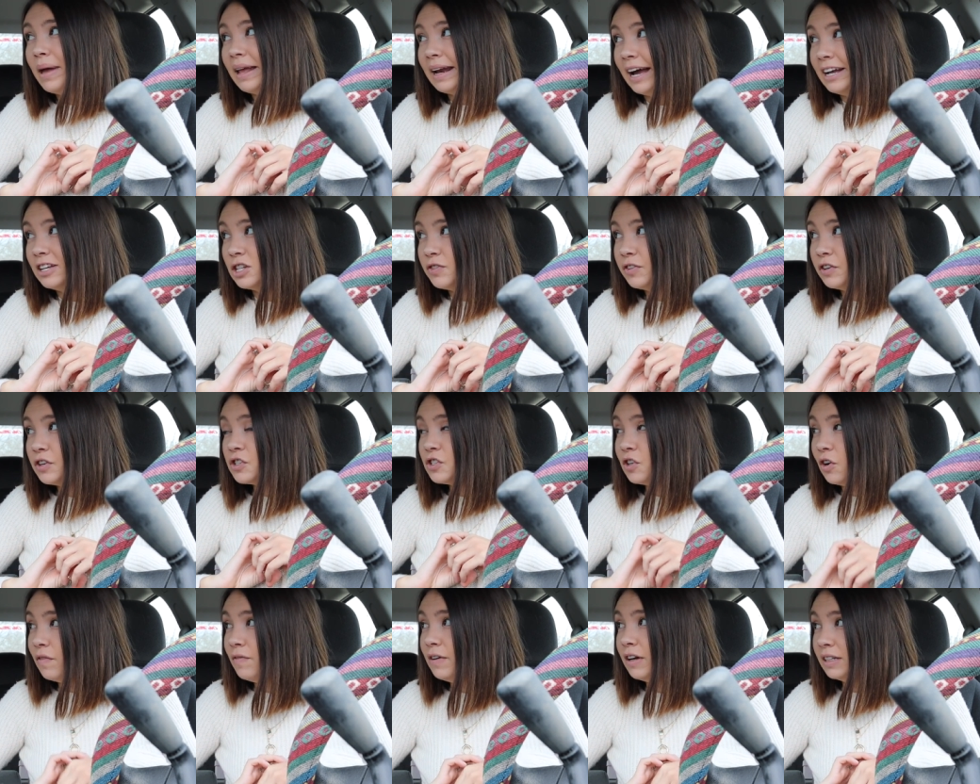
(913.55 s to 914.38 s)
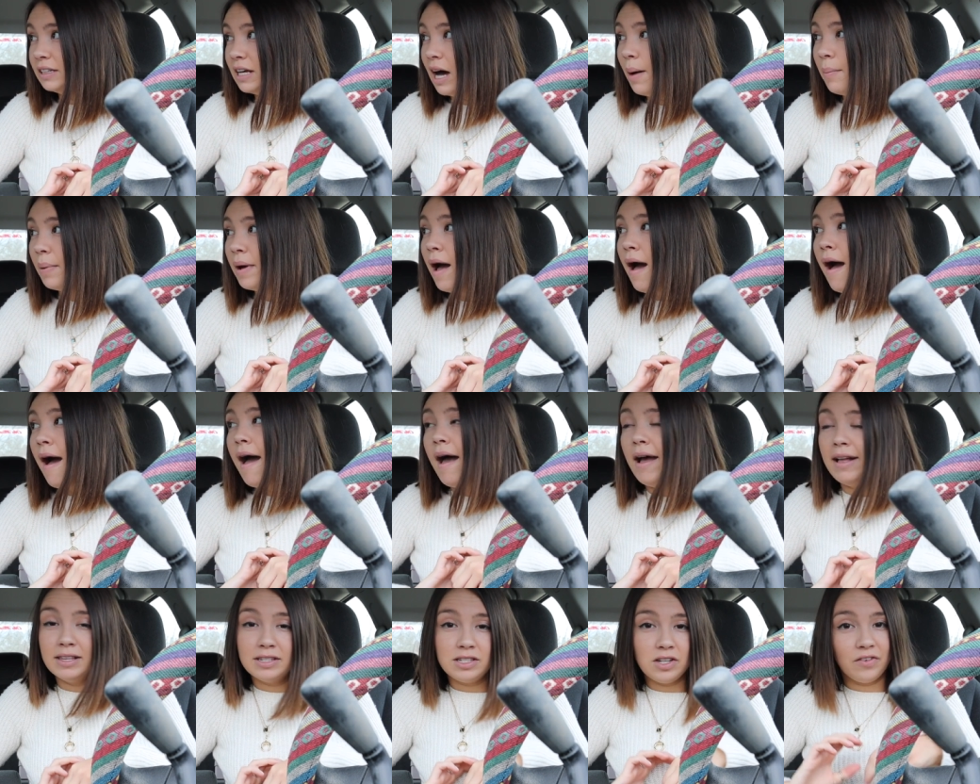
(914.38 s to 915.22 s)
And I just feel so filled up
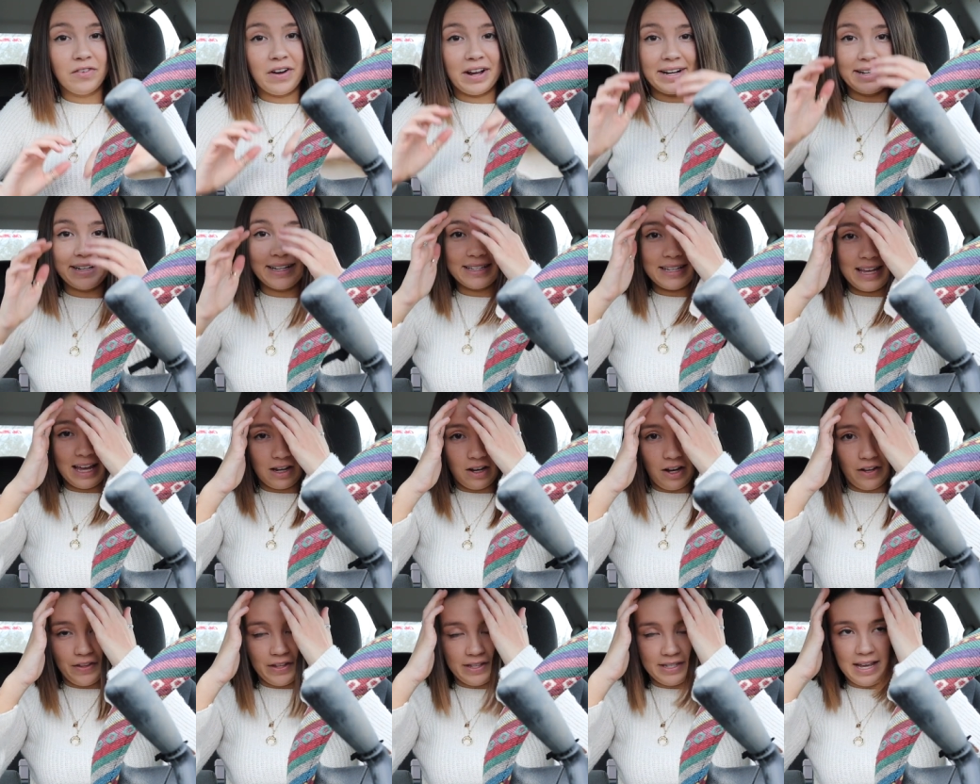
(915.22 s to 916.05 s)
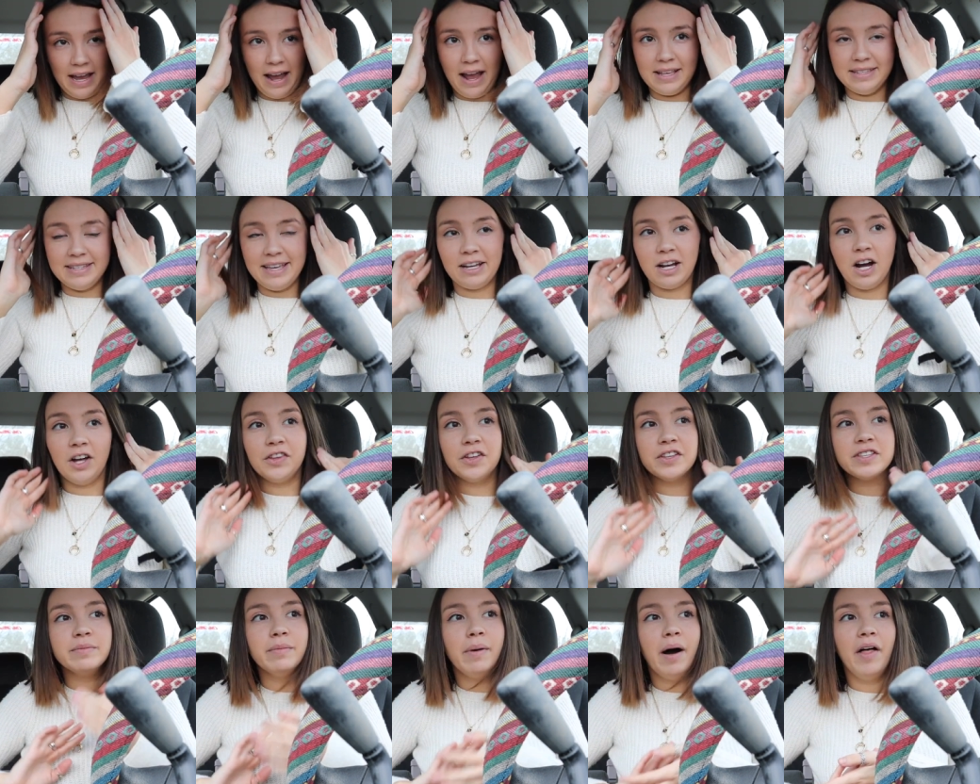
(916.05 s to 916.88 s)
and so ready to take on the day and take on
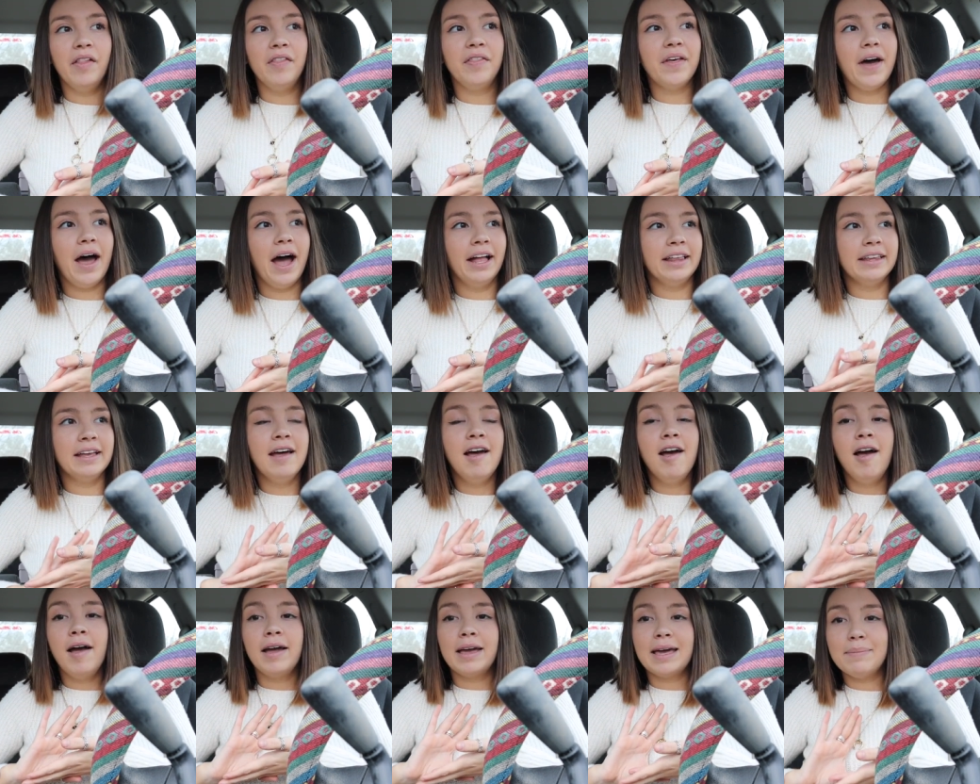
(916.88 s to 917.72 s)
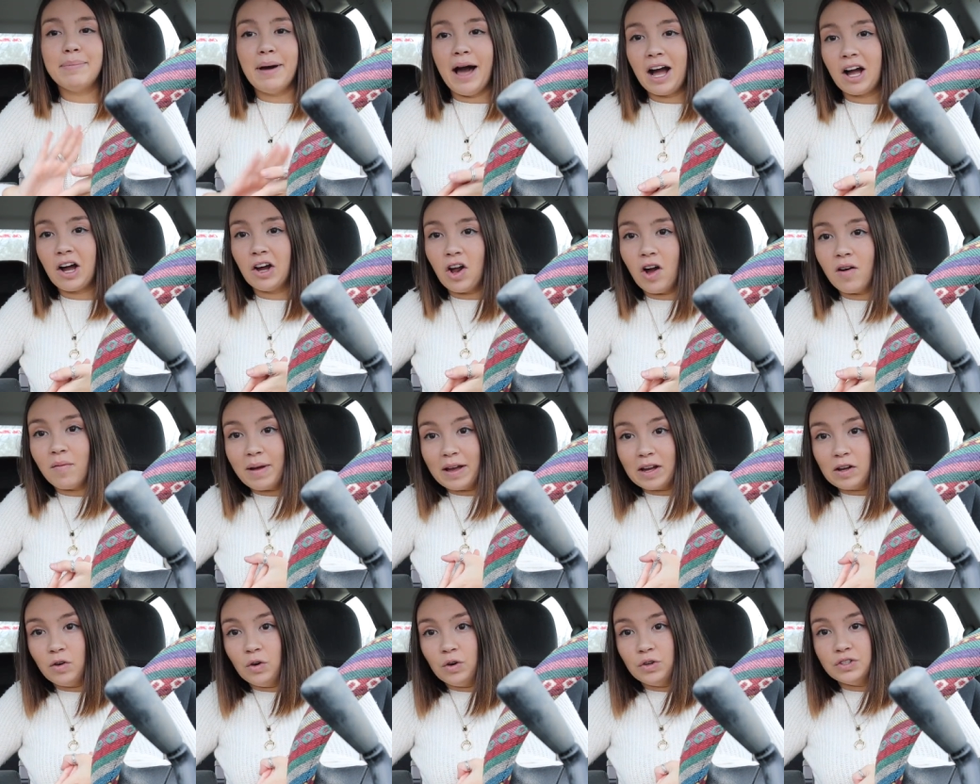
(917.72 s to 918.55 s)
this month and get back on all
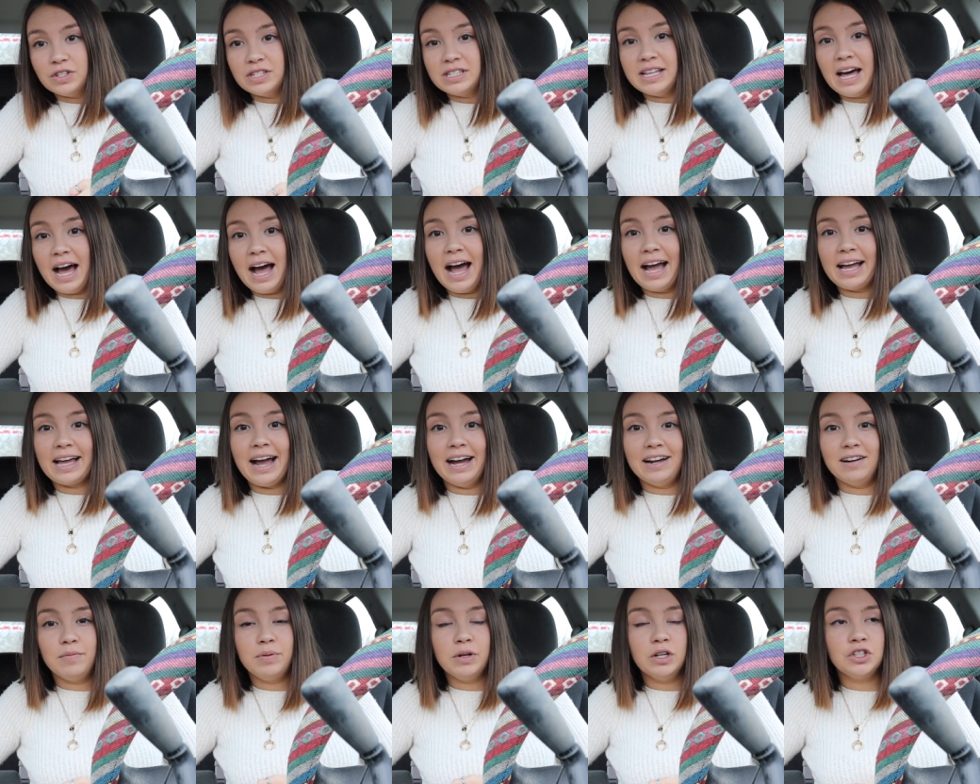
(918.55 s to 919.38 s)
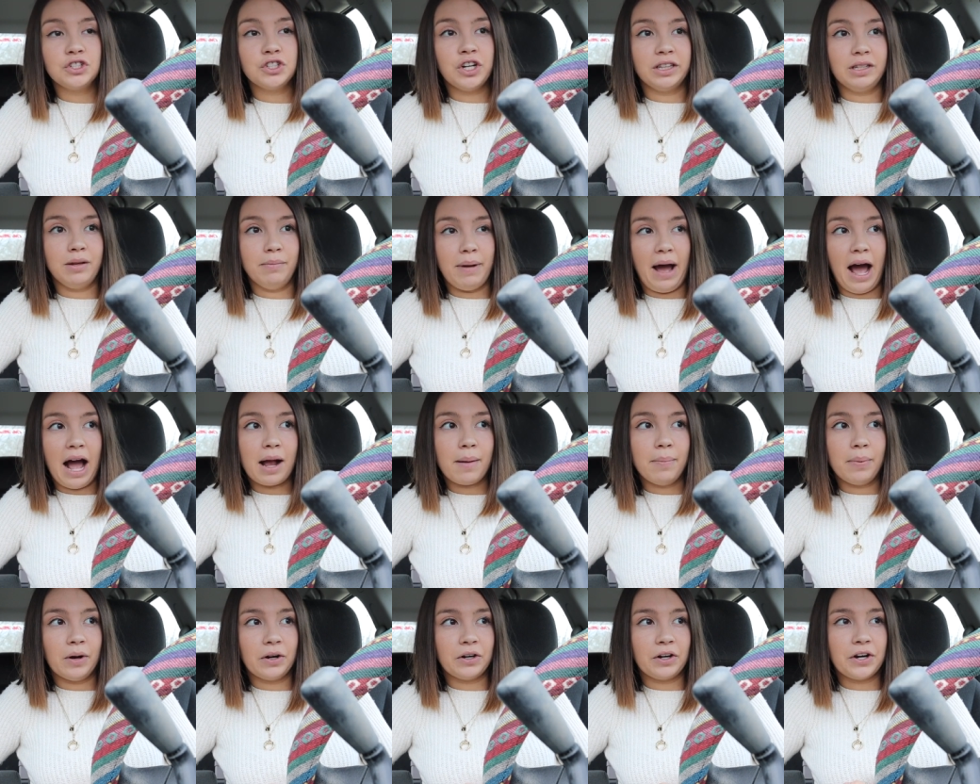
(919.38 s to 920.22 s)
my goals that I kind of pushed on the
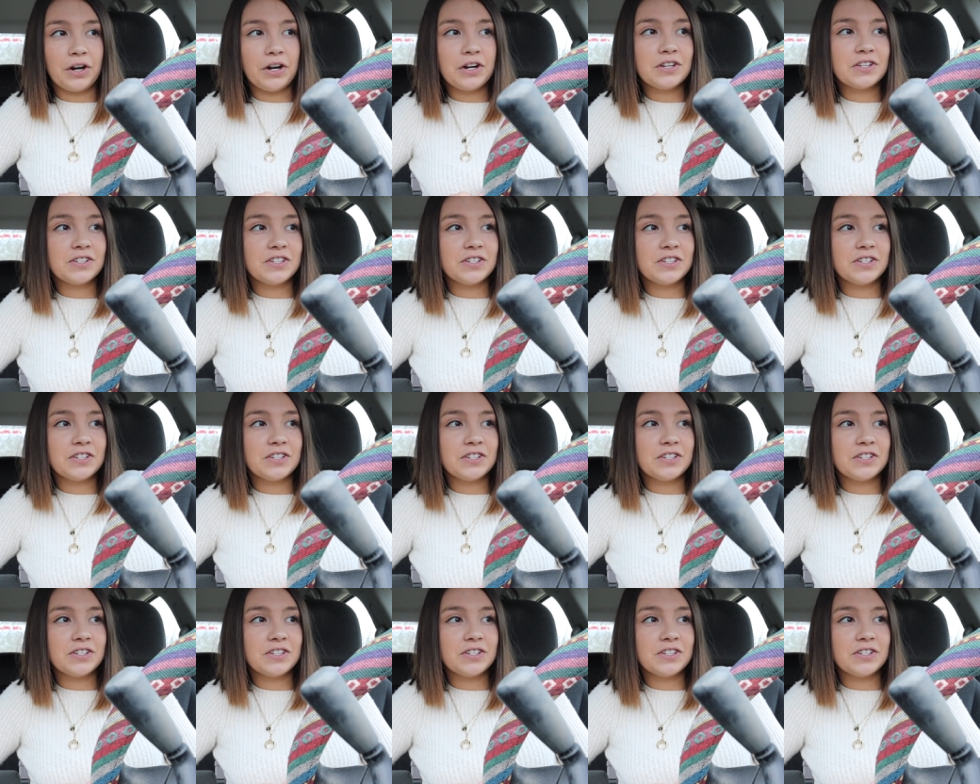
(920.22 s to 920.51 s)
back burner.